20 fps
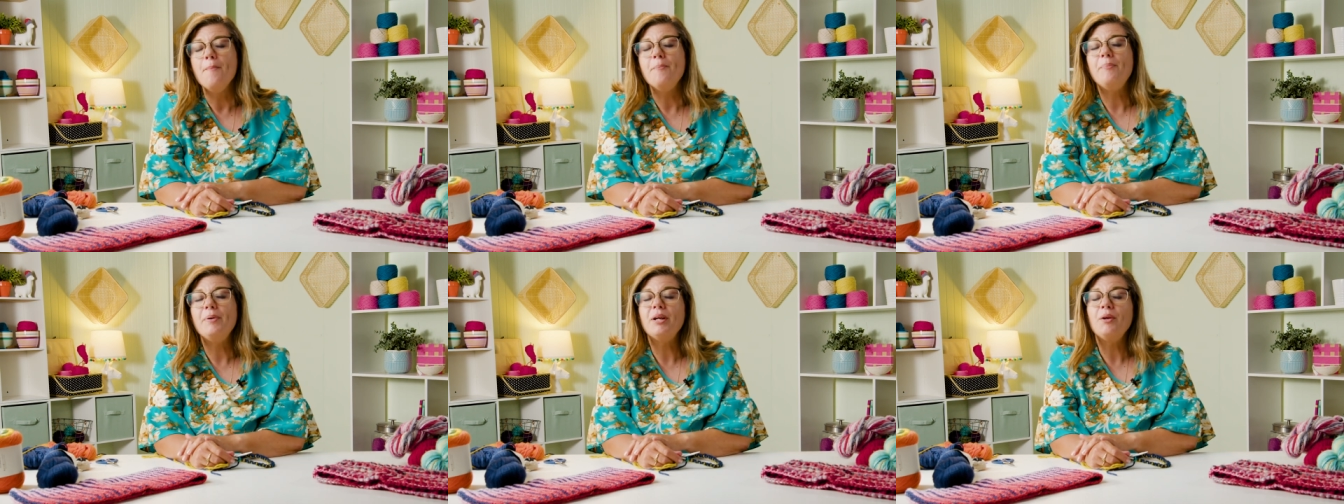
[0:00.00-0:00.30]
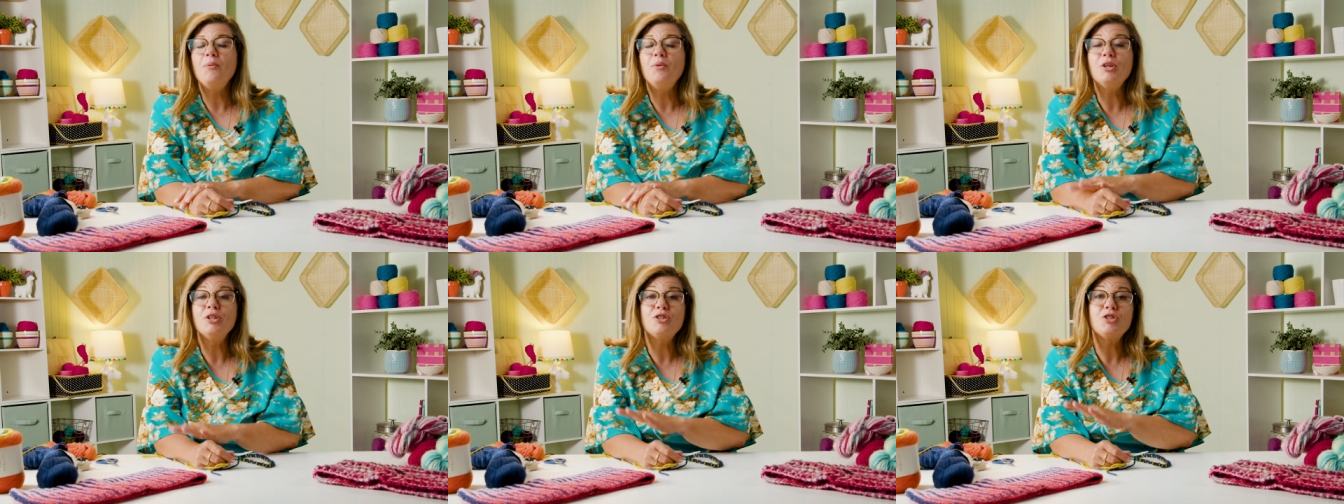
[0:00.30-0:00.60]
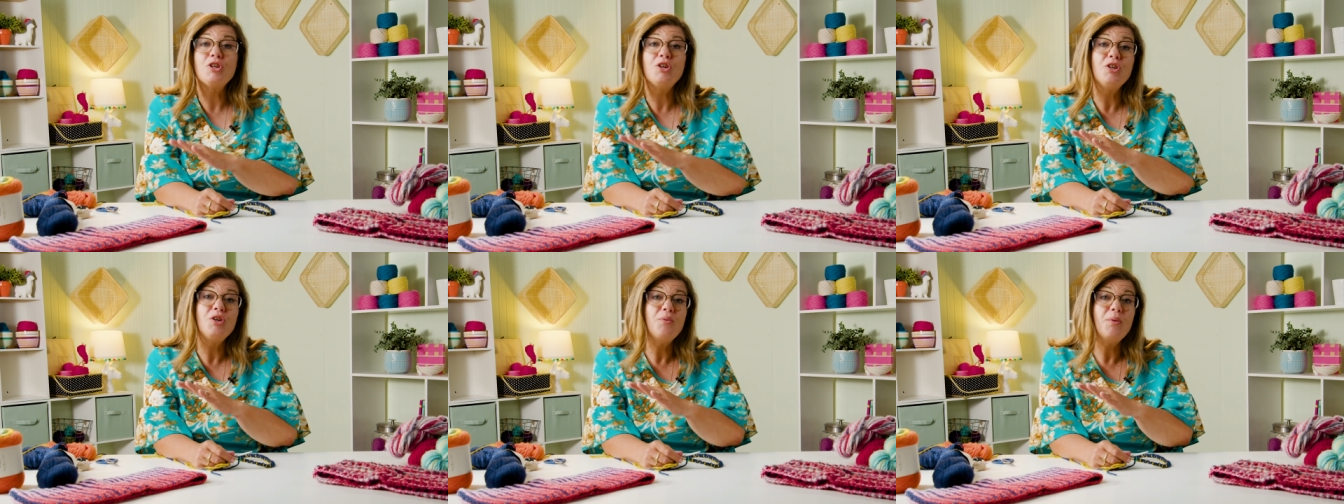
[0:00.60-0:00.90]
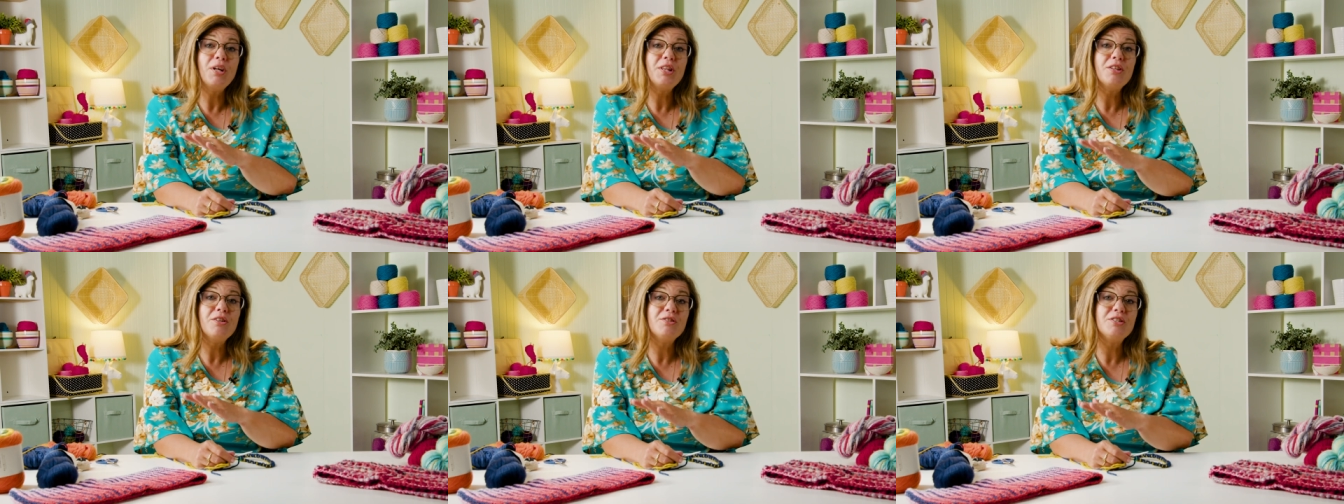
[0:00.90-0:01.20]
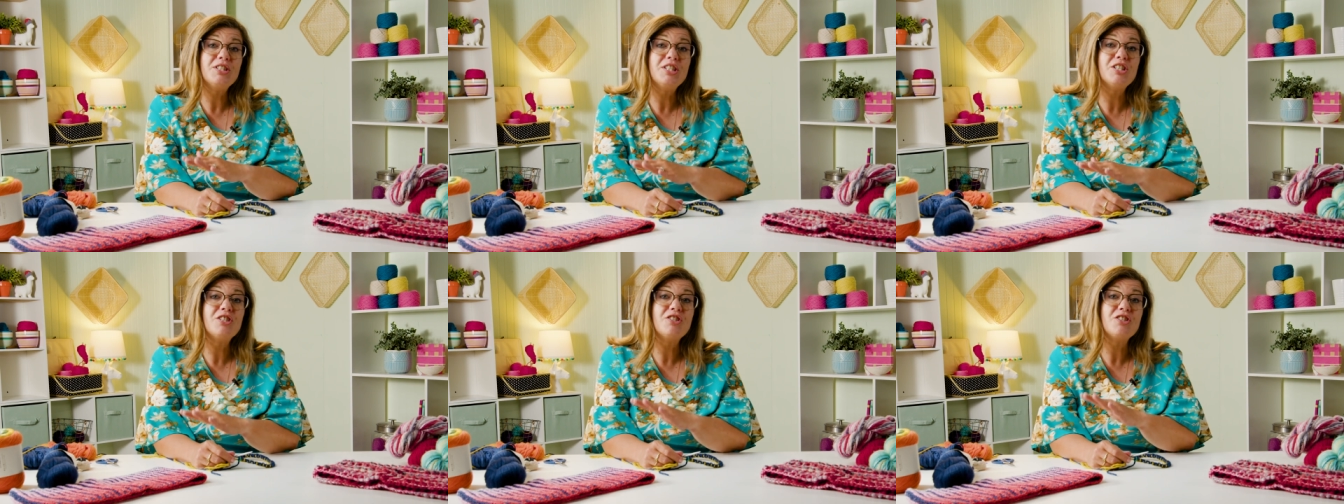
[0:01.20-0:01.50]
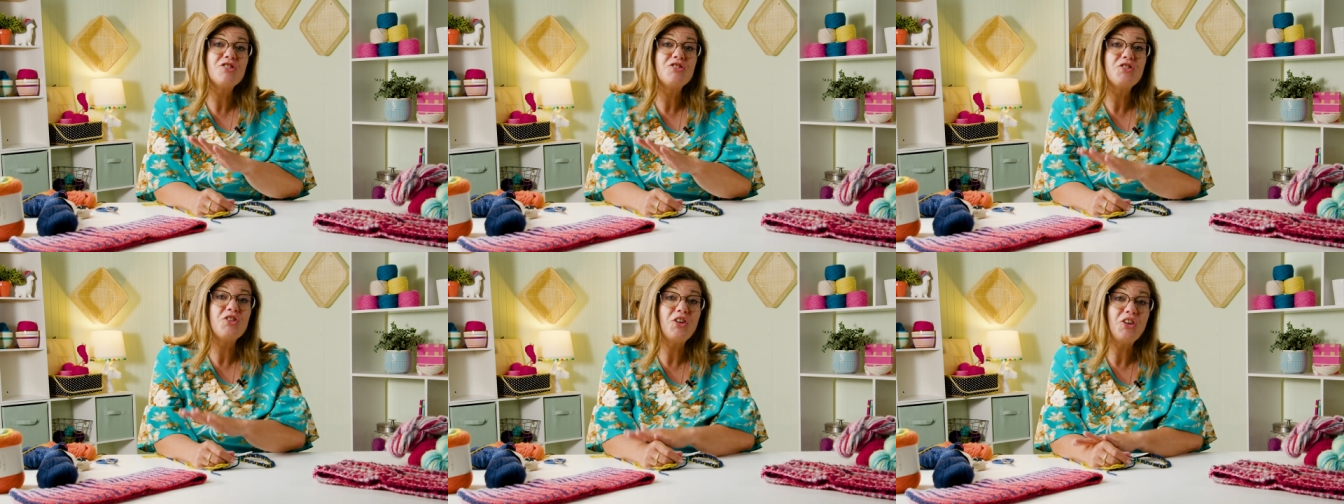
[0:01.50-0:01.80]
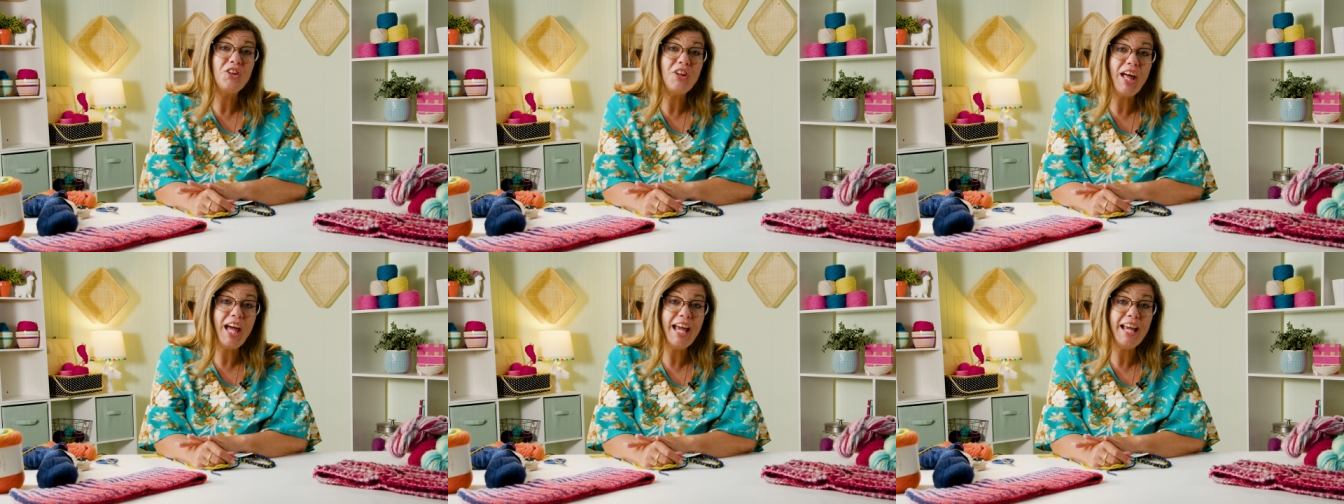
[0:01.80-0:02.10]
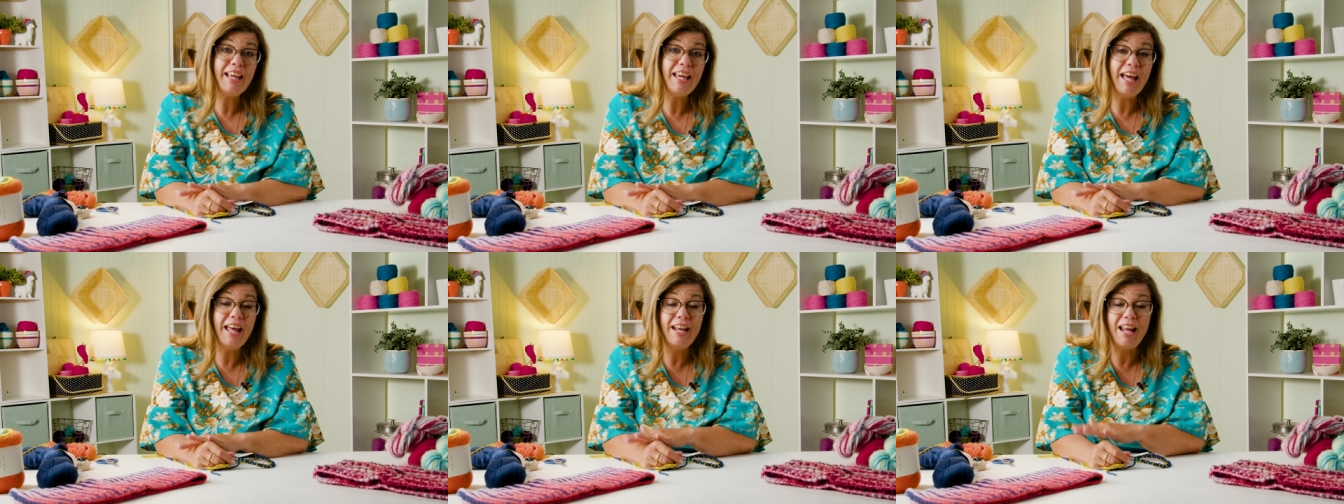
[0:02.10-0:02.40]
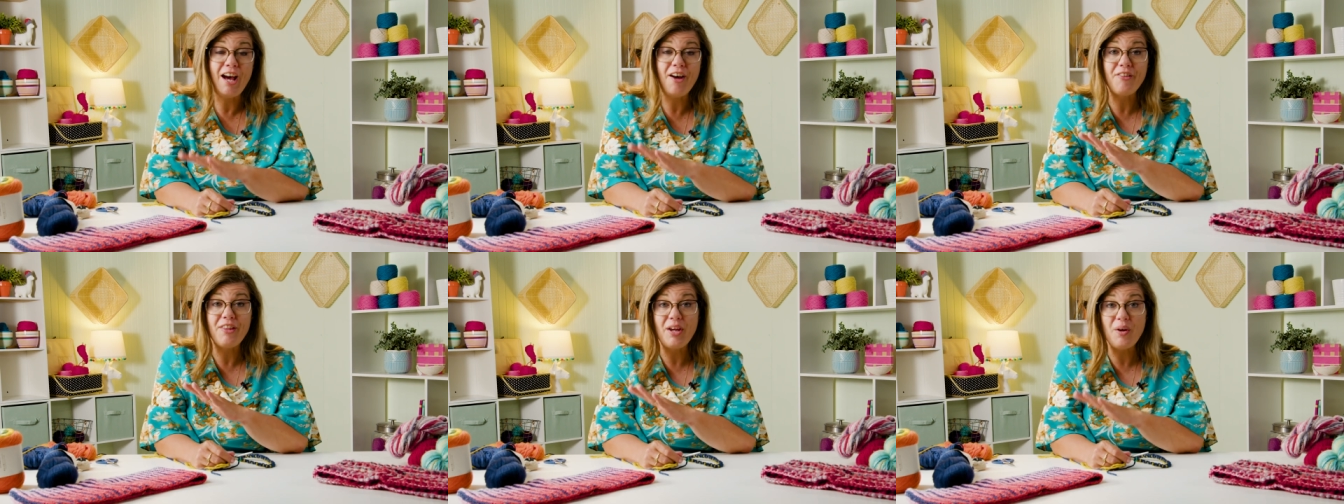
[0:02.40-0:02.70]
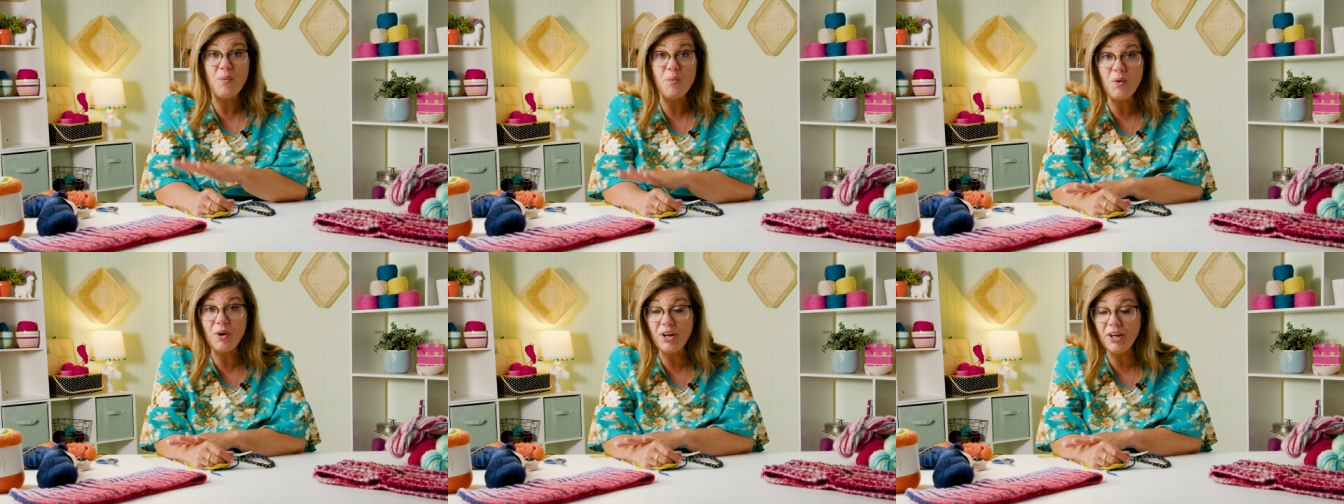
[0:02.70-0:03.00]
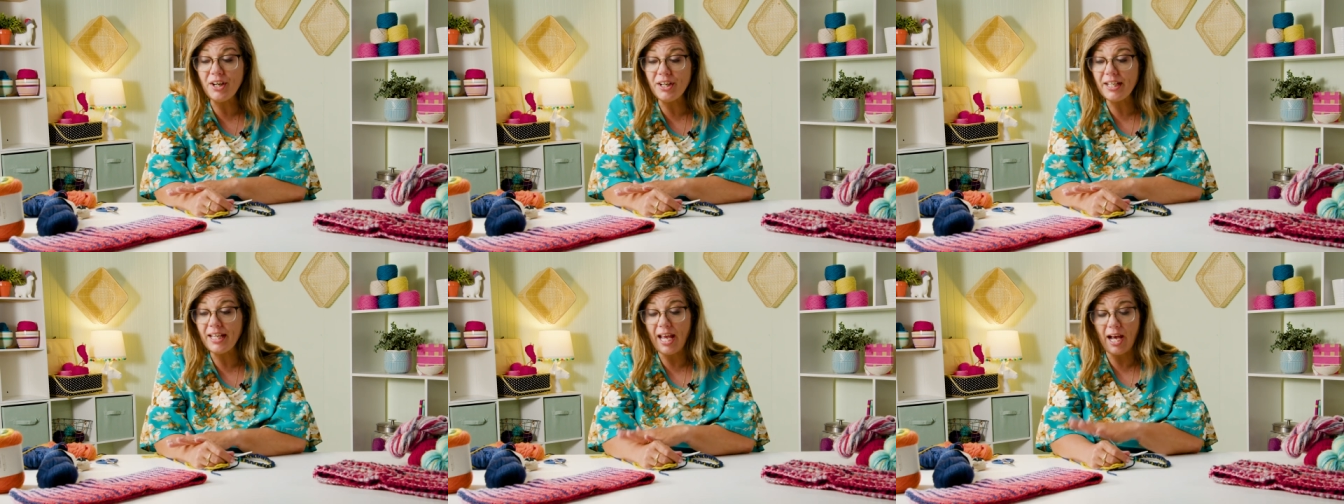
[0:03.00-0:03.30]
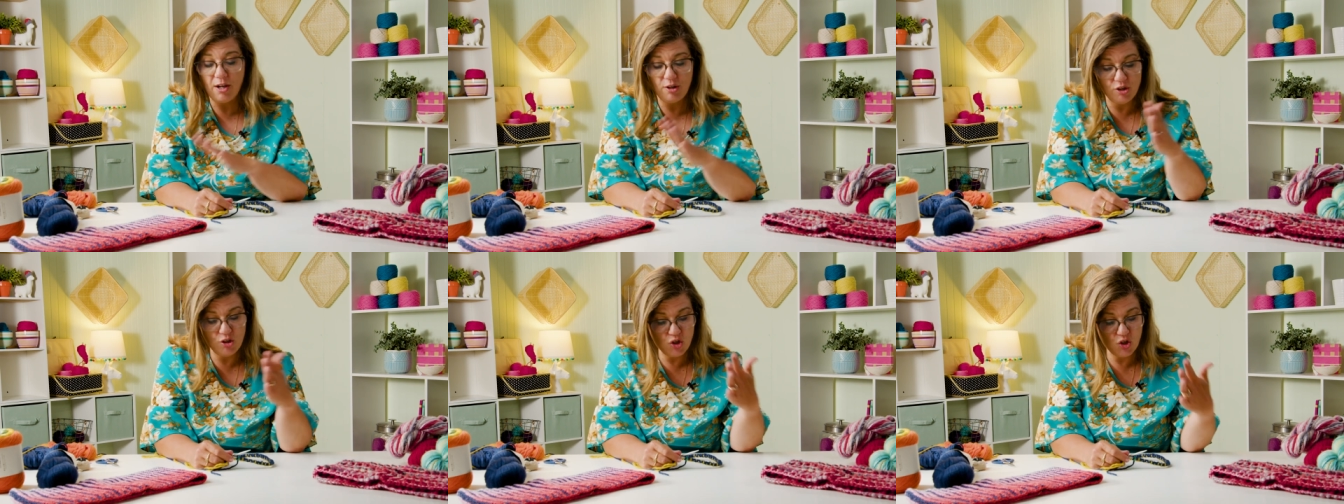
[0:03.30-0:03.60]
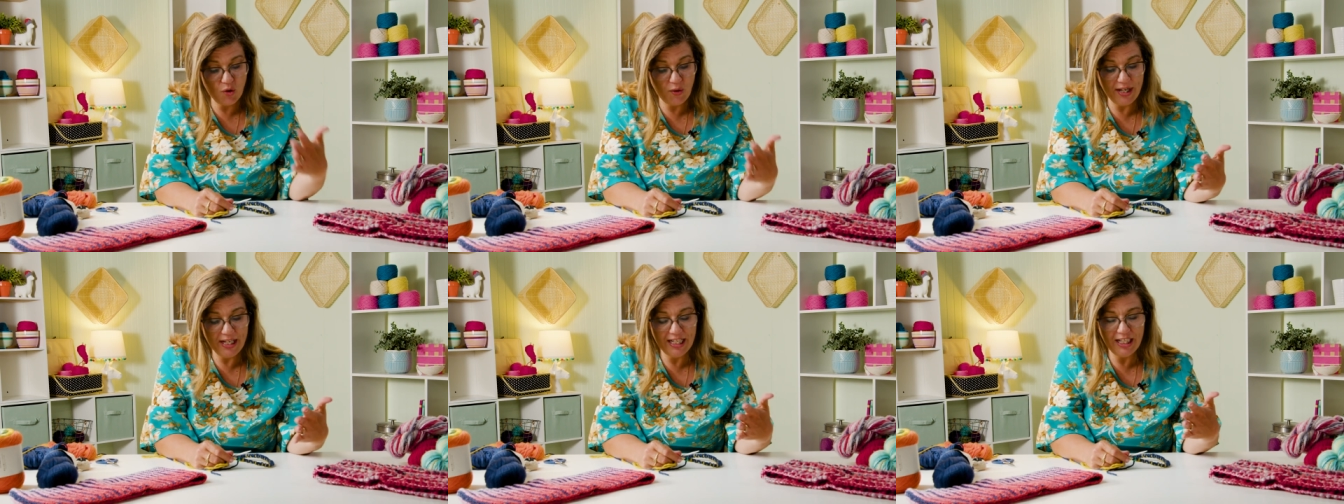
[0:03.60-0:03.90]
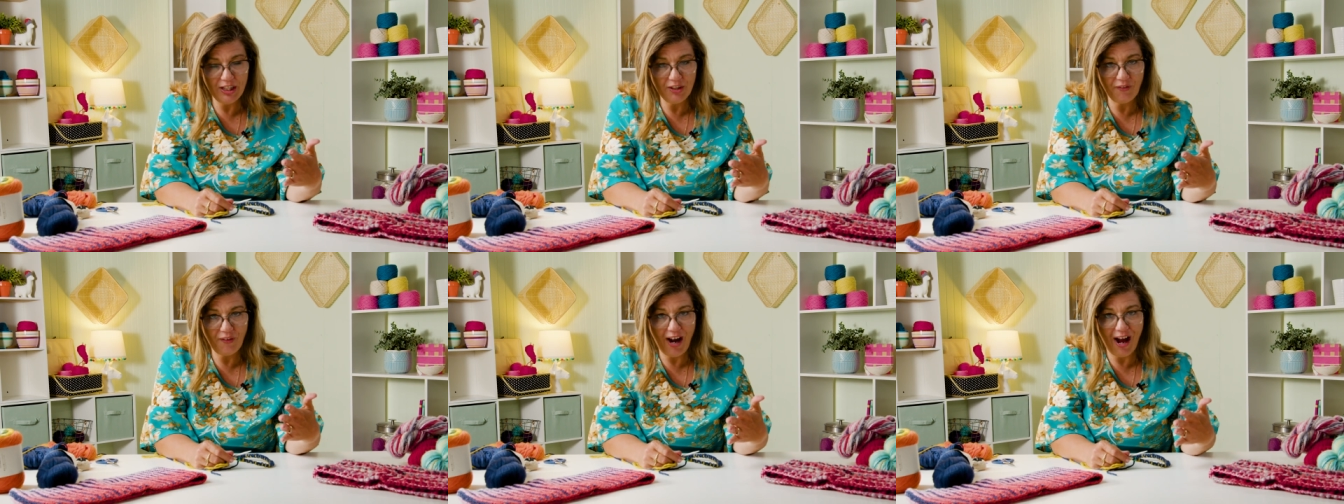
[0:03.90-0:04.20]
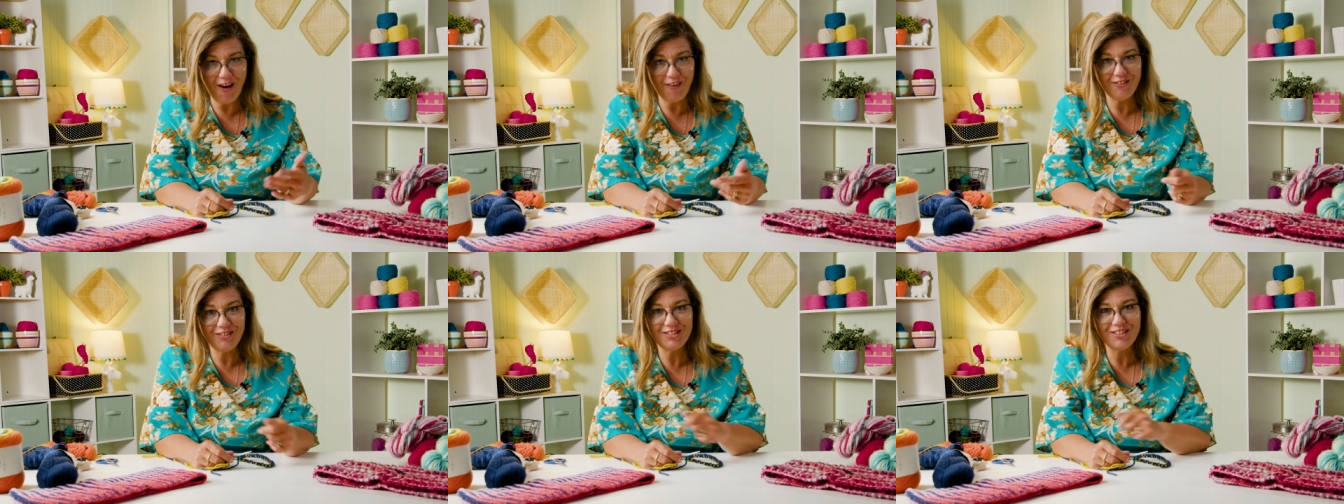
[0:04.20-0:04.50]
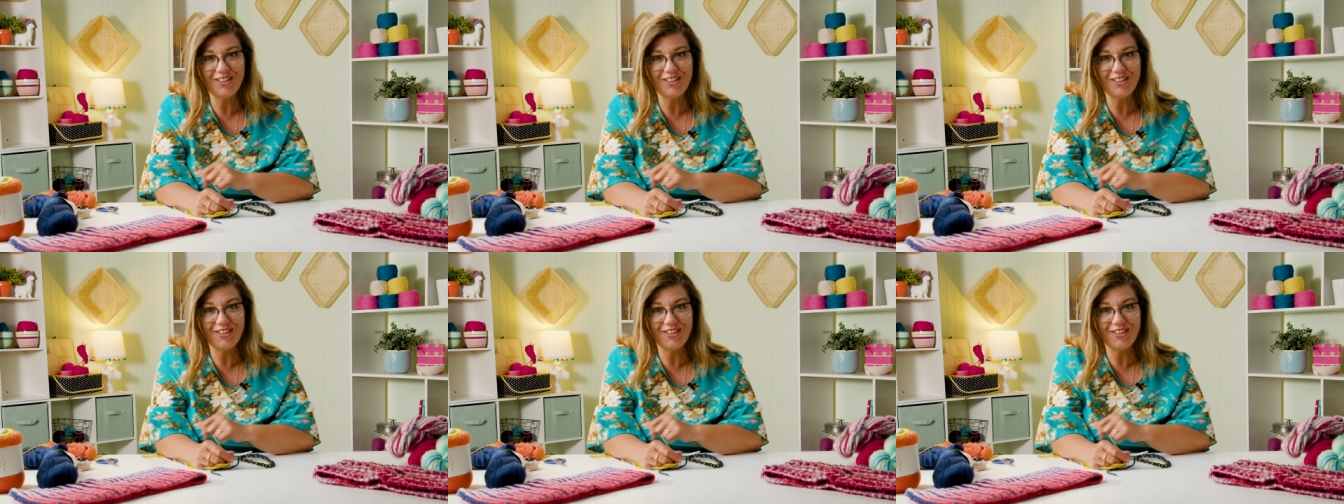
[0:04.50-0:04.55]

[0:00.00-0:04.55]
But I want to show you what those stitches look like and how they work, how to join in the round.